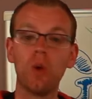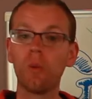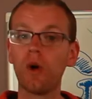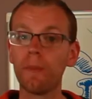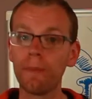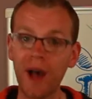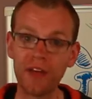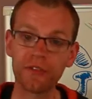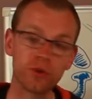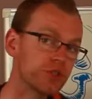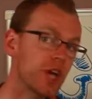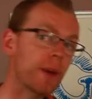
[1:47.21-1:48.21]
Well,
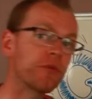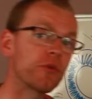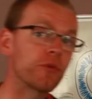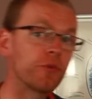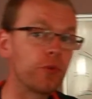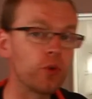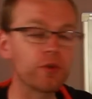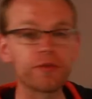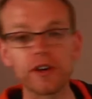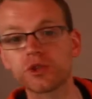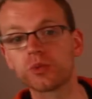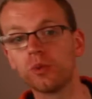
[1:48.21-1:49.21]
Matthew chapter 4
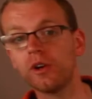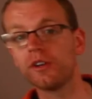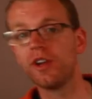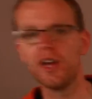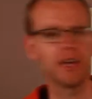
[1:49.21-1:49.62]
verse 1